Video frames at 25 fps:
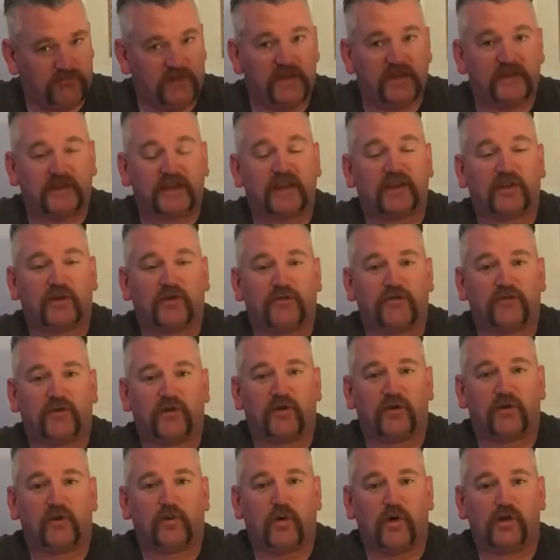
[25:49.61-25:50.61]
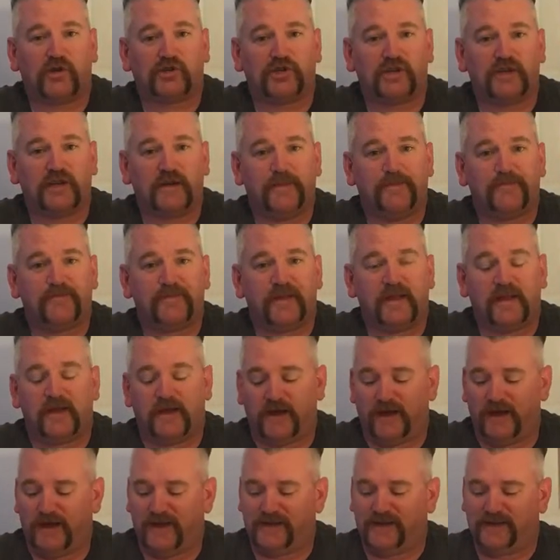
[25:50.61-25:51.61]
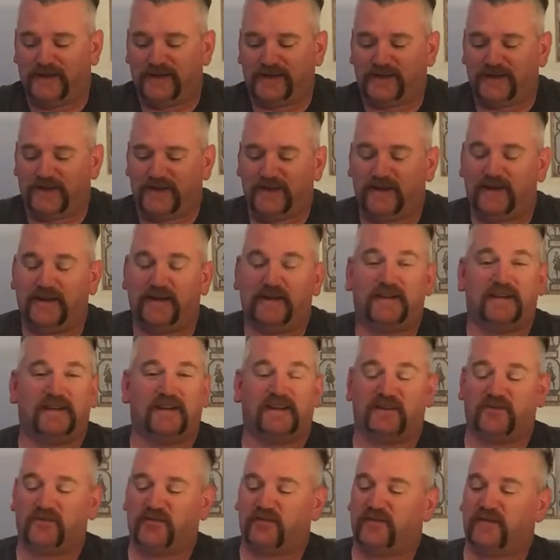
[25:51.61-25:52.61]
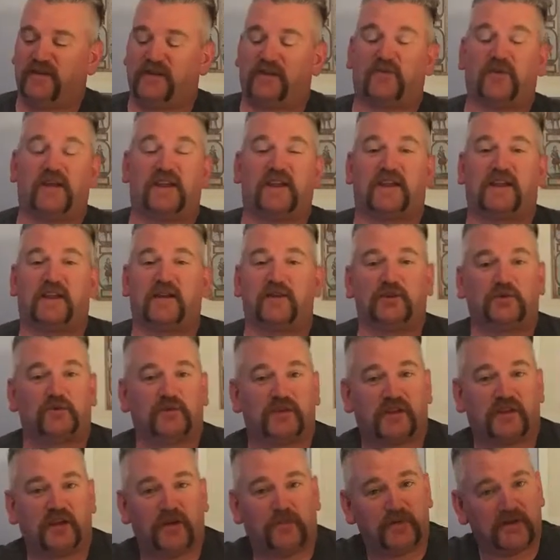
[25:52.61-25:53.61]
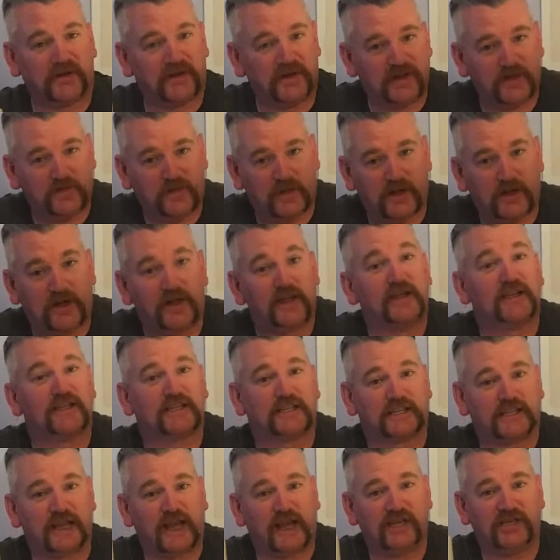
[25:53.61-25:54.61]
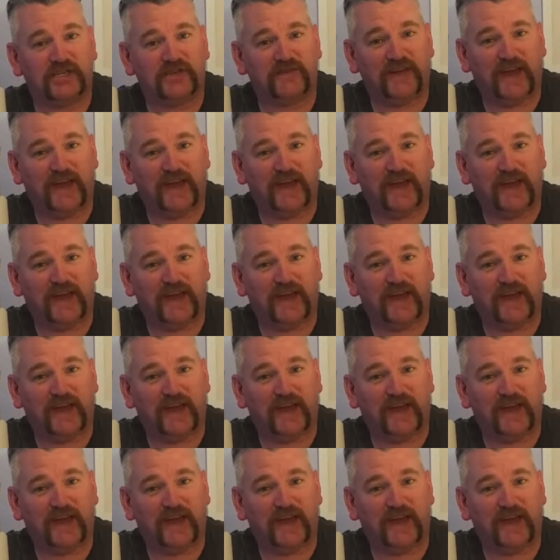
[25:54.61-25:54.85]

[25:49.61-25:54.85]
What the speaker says: thank you for watching, and I don't know if it quite counts with a cup of tea, but slán